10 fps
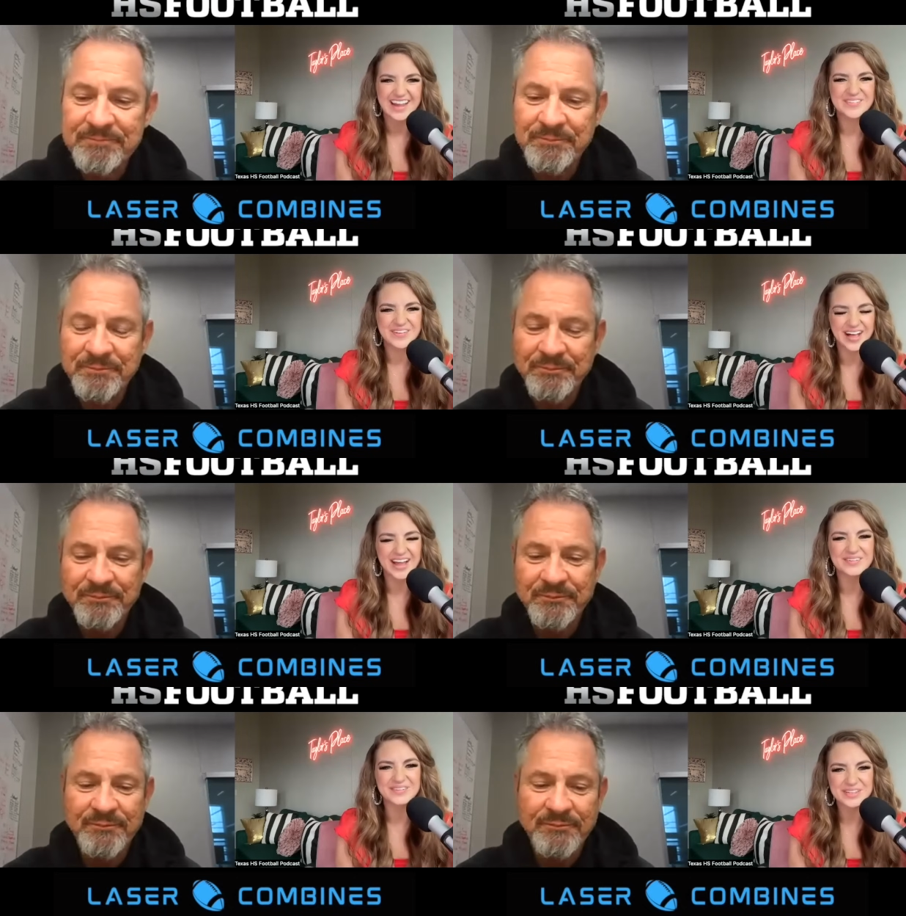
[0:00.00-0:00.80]
Speaker 1: Well, I
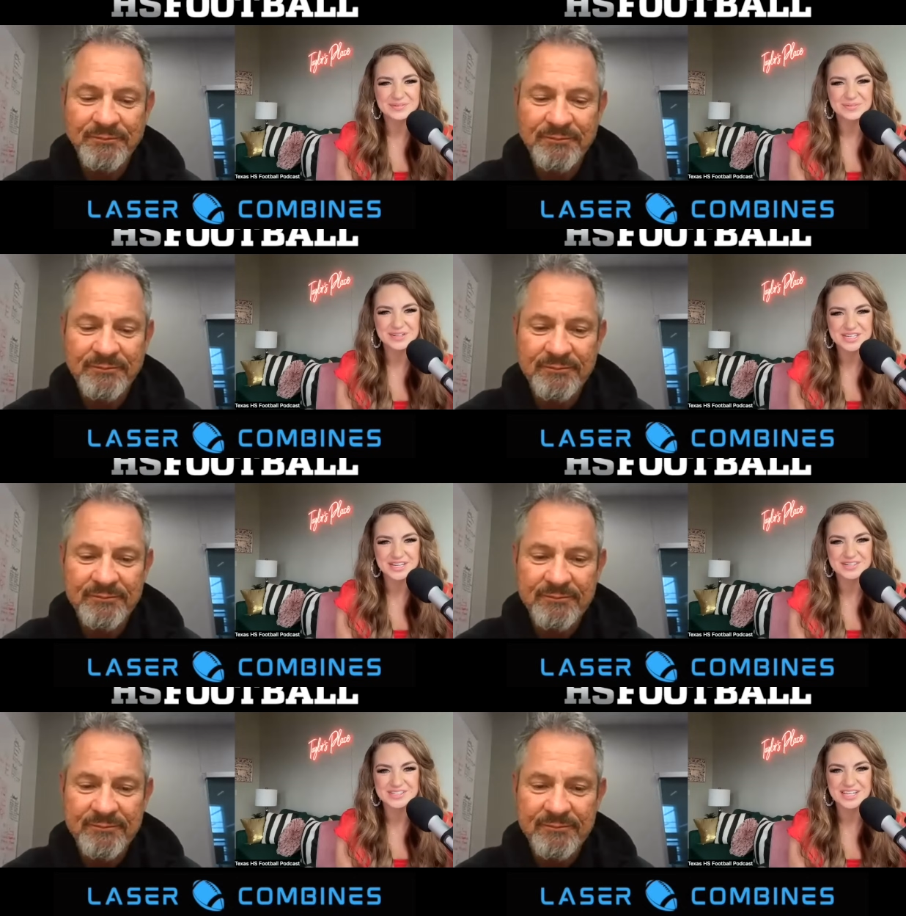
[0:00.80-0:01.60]
really appreciate
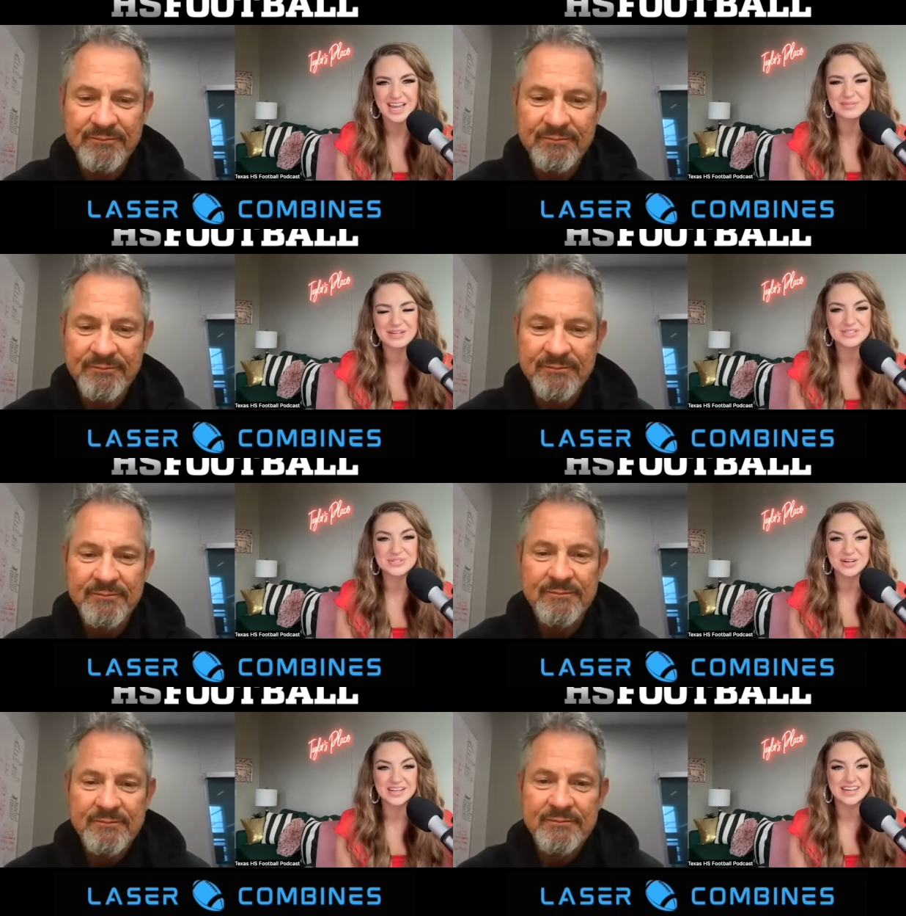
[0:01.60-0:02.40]
your time and
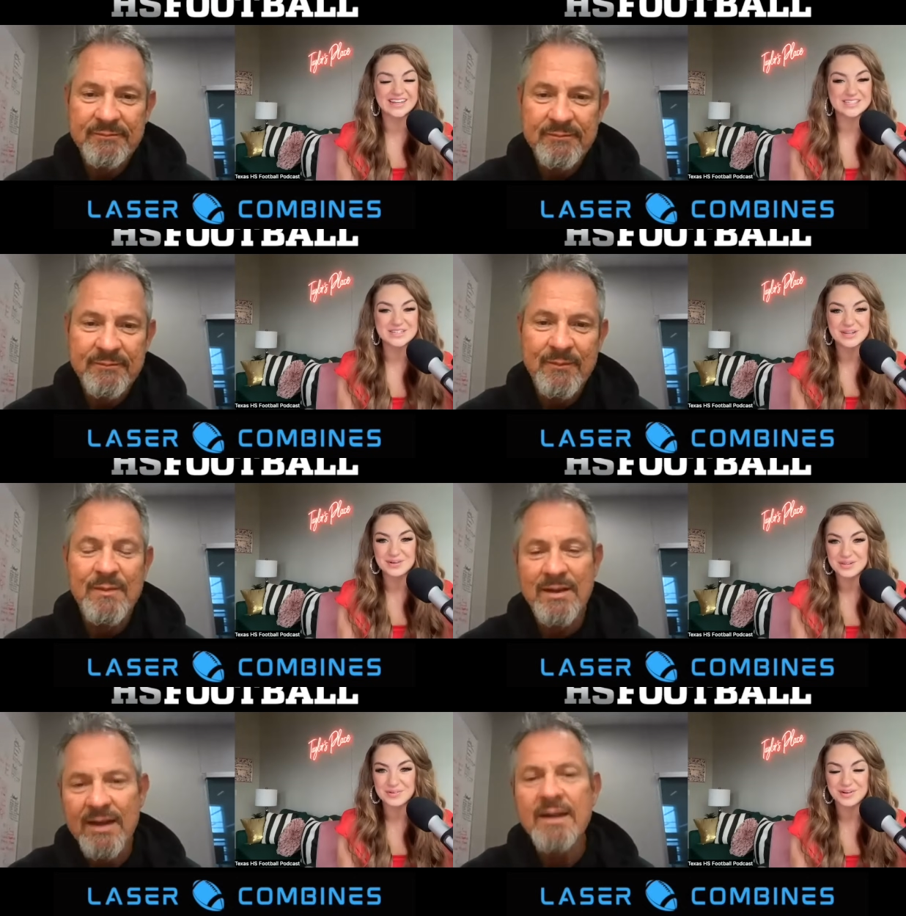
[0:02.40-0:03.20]
enjoyed getting to know
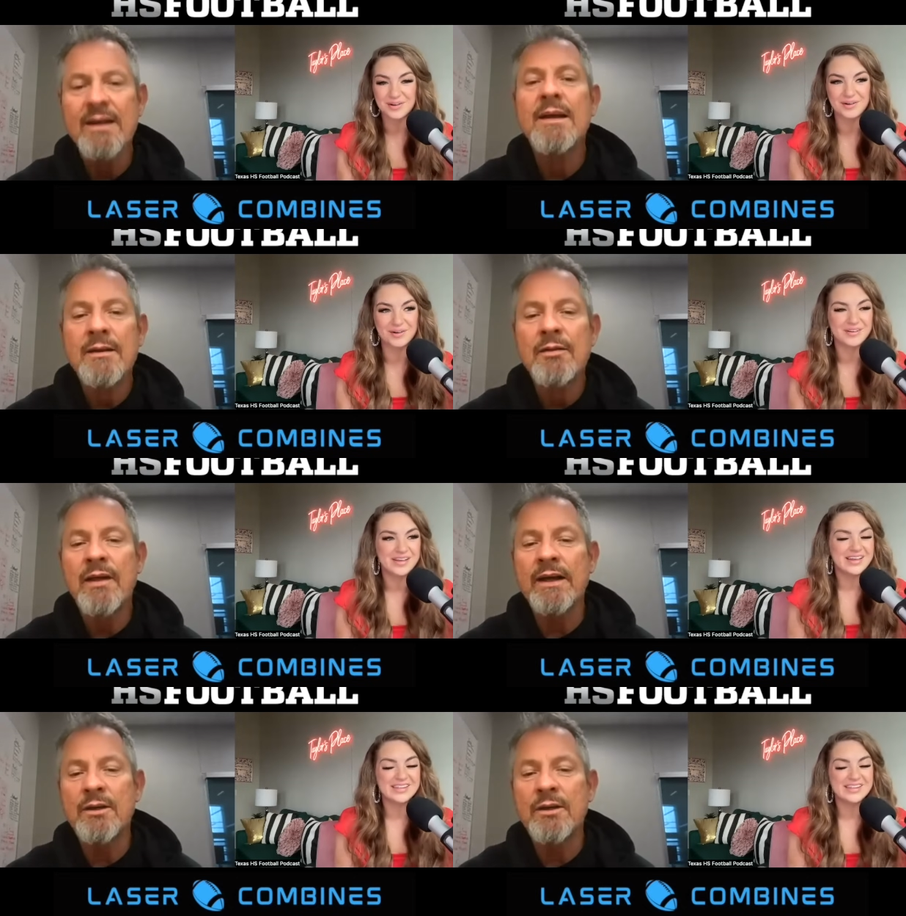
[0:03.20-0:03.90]
you and all you.